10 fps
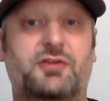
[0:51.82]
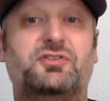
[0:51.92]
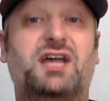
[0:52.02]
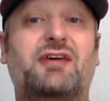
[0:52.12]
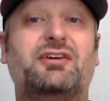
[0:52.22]

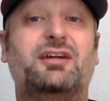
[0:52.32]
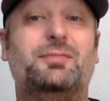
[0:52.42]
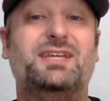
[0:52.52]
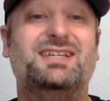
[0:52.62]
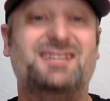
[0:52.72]
dialing up
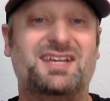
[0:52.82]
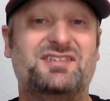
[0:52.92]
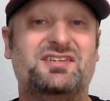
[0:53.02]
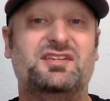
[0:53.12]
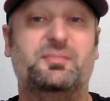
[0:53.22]
the
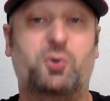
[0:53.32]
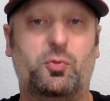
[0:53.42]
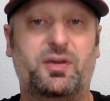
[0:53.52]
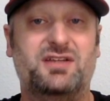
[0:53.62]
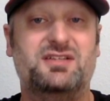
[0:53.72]
intensity in the
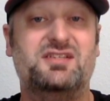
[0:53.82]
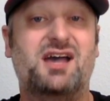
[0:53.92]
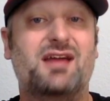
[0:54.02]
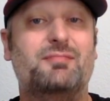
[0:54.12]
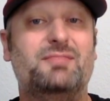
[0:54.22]
bullpen does
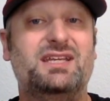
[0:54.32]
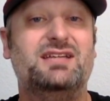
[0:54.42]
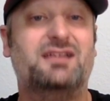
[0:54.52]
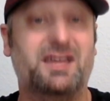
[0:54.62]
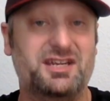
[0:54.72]
not
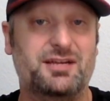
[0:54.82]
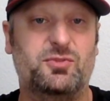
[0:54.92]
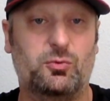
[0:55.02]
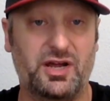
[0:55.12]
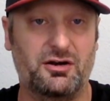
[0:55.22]
mean lighting up
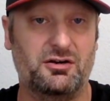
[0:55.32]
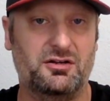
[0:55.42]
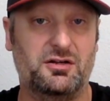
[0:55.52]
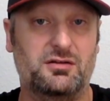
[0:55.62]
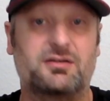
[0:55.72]
the radar
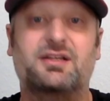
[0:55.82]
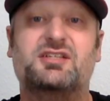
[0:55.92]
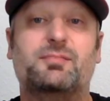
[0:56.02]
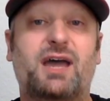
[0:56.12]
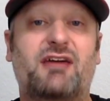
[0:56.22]
gun. It's
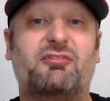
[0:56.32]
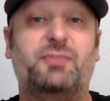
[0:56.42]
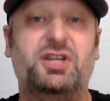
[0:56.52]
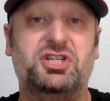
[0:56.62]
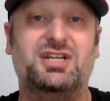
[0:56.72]
a matter of
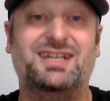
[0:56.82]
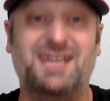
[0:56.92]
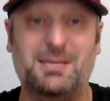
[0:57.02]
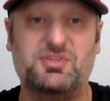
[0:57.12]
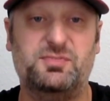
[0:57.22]
pitching at
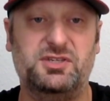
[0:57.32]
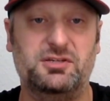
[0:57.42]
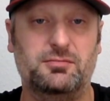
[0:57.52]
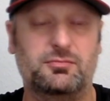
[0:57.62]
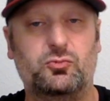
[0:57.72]
game speed,
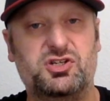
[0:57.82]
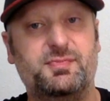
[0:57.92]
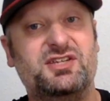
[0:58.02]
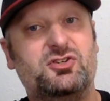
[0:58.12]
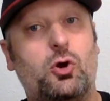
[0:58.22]
which
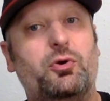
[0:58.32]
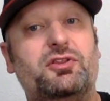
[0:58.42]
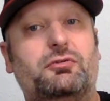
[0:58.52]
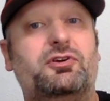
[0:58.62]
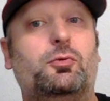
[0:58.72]
means
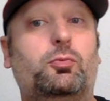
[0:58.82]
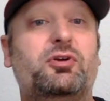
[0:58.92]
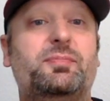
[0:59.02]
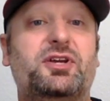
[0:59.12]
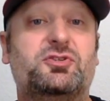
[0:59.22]
going through your
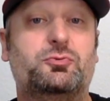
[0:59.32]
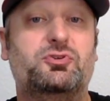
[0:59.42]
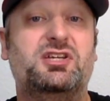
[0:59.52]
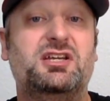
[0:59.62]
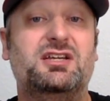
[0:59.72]
pre-pitch
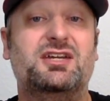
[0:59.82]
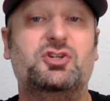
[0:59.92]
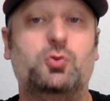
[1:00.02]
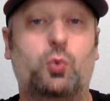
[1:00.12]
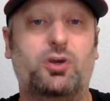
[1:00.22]
routine as
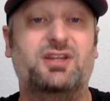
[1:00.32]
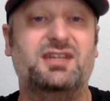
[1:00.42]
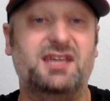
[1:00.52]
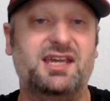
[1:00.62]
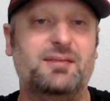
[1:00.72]
you would in the
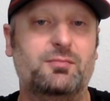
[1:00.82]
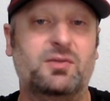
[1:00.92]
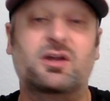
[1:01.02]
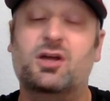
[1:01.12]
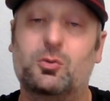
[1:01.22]
game,
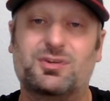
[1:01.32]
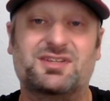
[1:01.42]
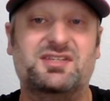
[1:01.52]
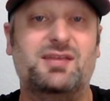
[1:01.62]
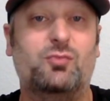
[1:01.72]
the
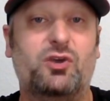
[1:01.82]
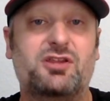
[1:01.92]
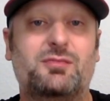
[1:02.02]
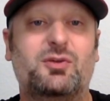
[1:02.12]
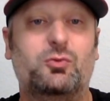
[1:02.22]
same
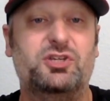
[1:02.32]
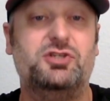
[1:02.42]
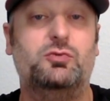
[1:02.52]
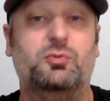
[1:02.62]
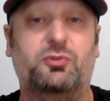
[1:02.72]
rhythm at which
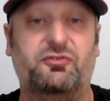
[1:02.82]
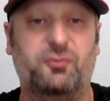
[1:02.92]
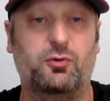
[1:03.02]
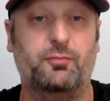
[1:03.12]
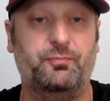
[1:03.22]
you would
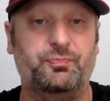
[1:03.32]
perform.